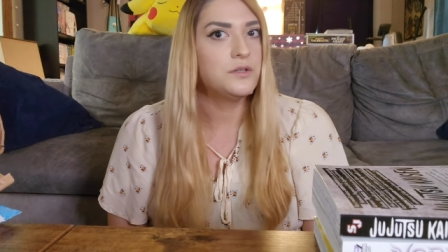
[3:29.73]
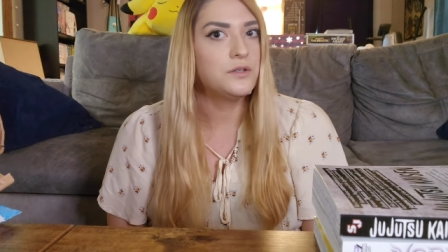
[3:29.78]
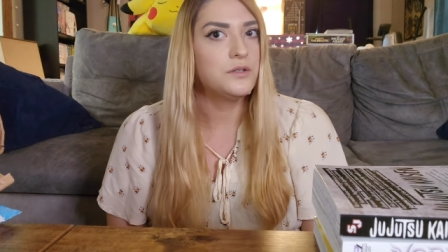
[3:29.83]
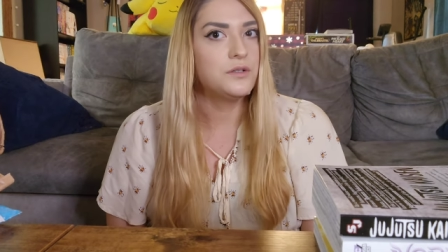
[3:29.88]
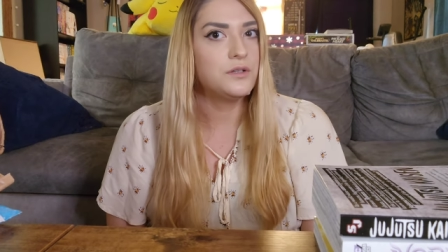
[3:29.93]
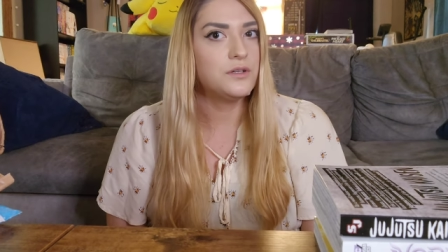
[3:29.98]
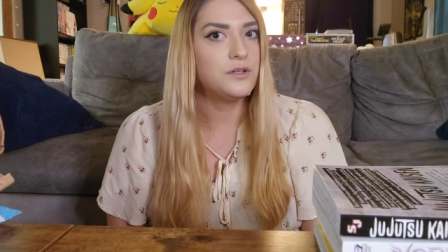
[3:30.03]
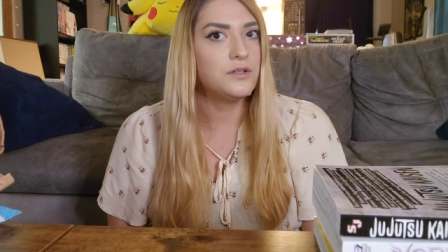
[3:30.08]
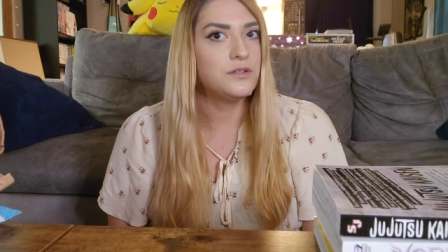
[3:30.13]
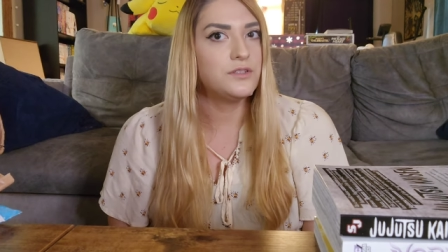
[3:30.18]

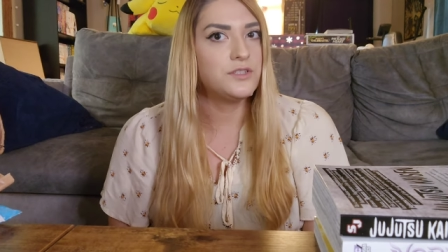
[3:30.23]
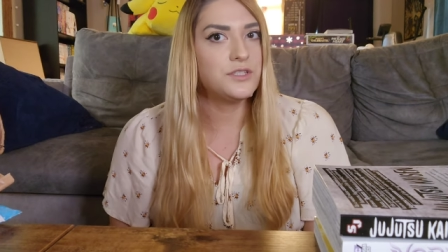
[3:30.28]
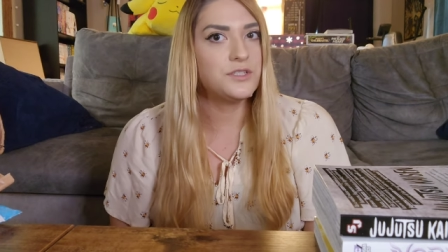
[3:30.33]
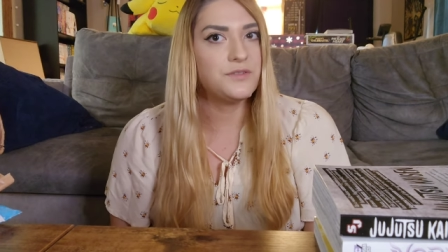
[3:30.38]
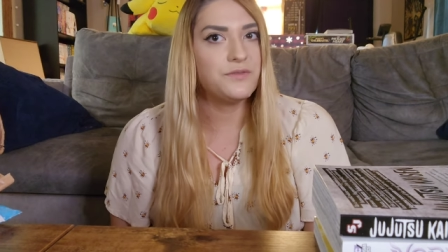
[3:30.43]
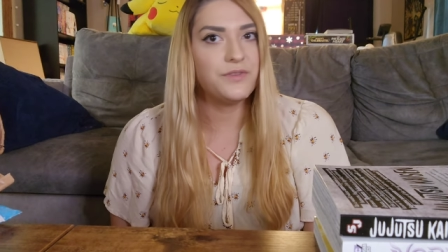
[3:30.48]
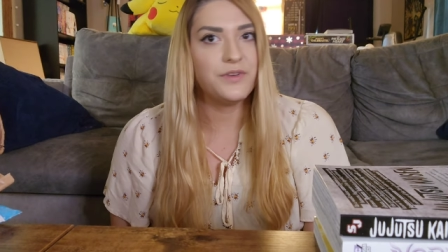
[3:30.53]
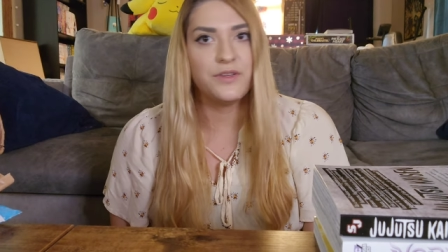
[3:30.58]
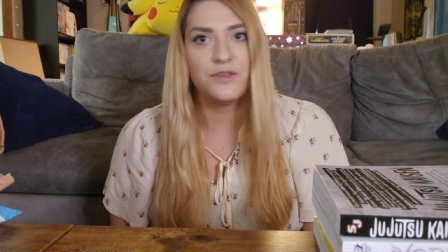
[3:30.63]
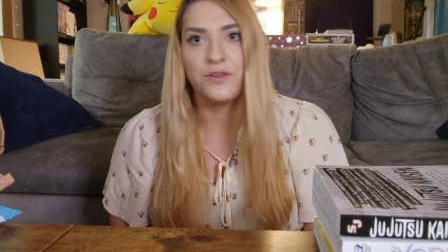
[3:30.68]
Just
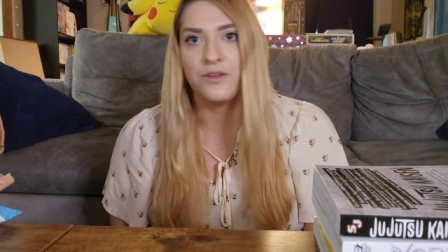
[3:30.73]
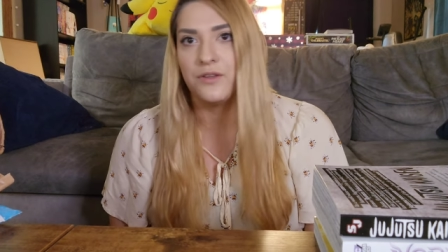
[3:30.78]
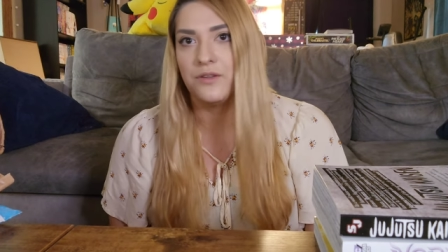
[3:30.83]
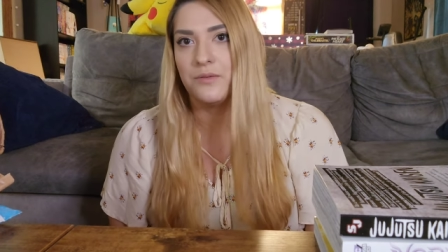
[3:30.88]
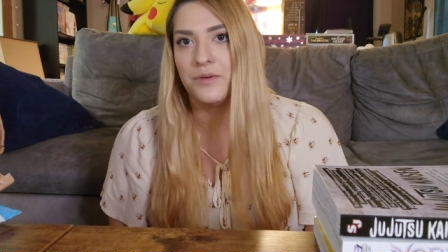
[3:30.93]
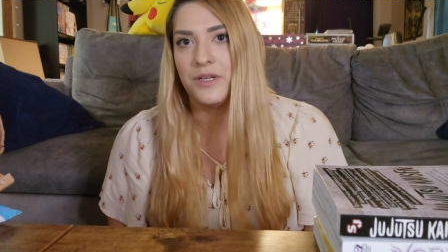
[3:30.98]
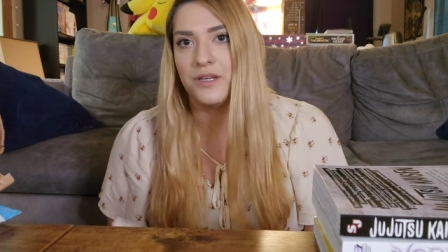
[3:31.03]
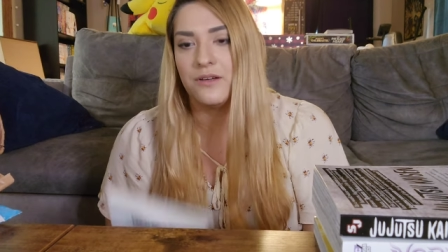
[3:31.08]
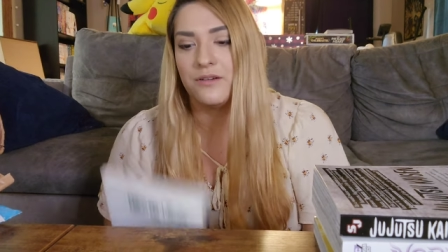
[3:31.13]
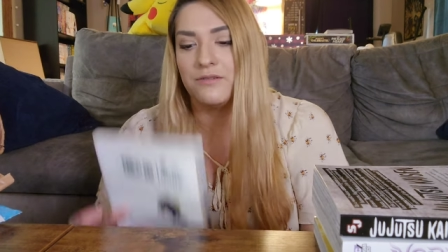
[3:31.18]
fell all the way
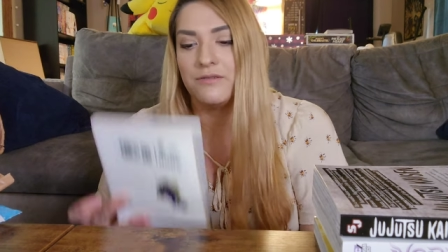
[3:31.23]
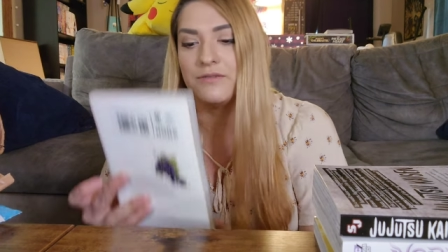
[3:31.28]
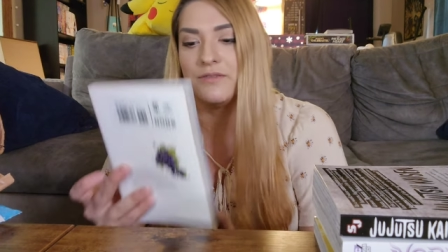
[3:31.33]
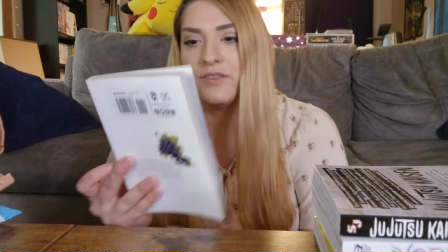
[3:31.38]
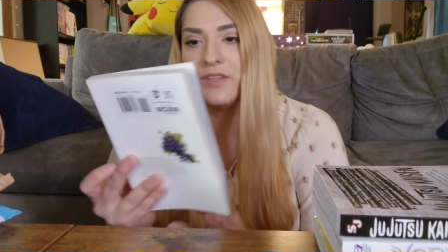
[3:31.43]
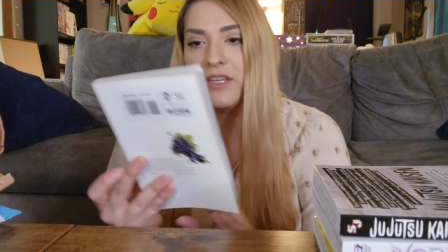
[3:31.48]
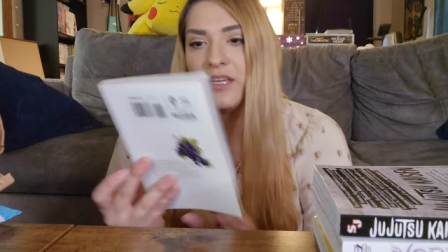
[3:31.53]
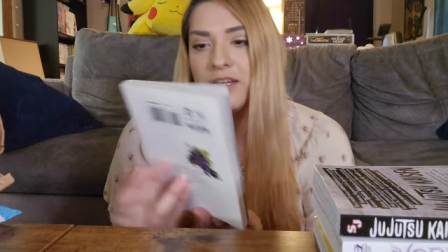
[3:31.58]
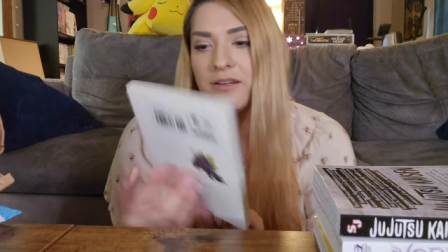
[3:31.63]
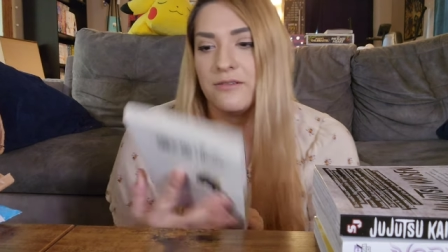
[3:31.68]
off the
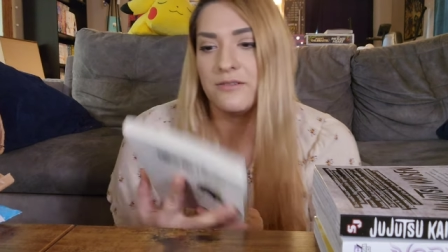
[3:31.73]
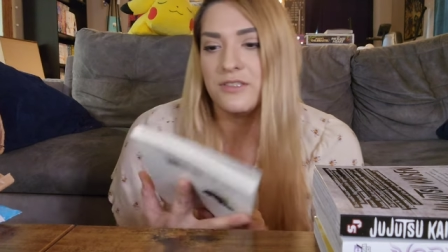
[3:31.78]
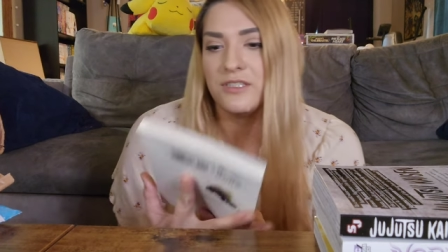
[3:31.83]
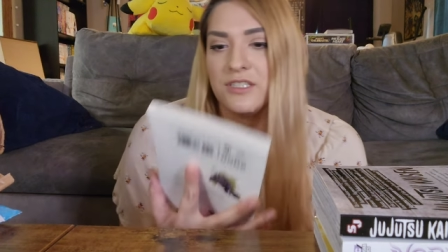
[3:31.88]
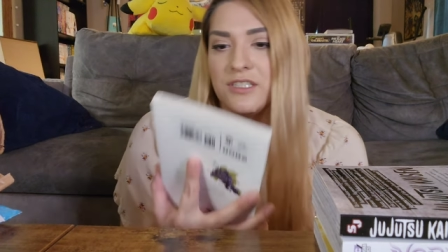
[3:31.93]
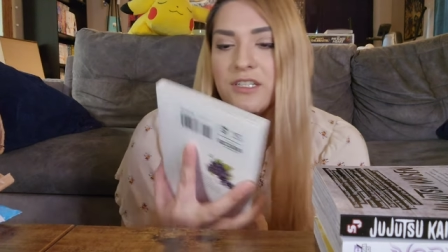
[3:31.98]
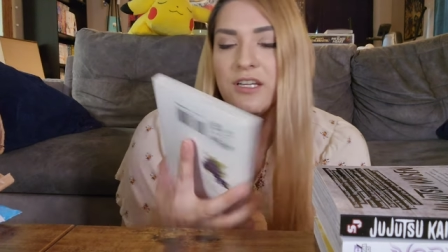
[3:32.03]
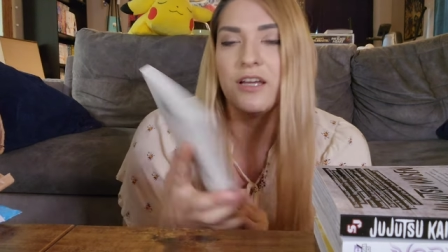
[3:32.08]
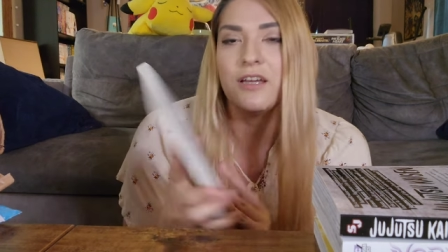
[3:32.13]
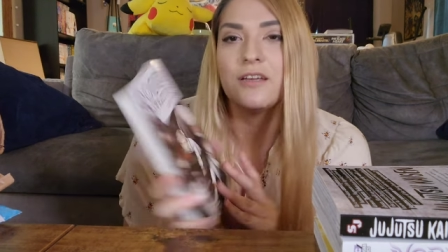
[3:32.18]
couch.
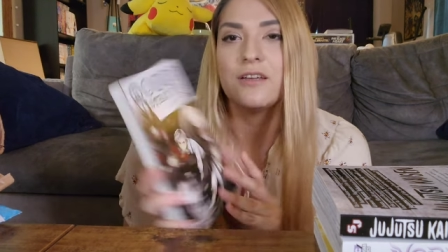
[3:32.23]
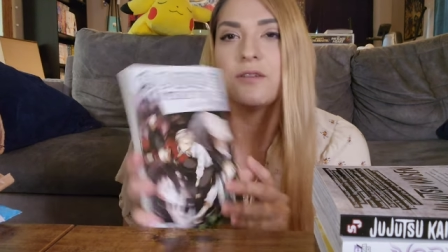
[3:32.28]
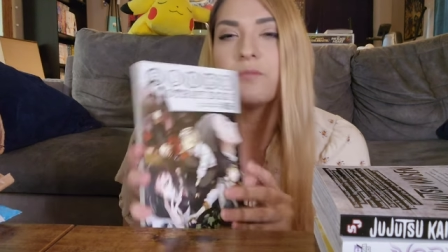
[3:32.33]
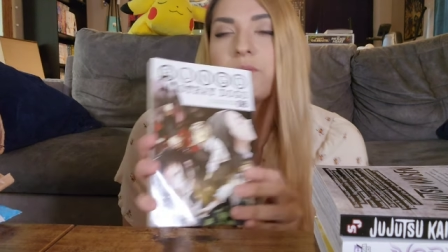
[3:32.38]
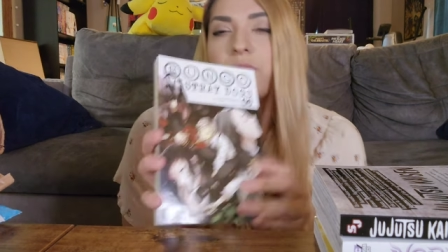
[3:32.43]
Bungo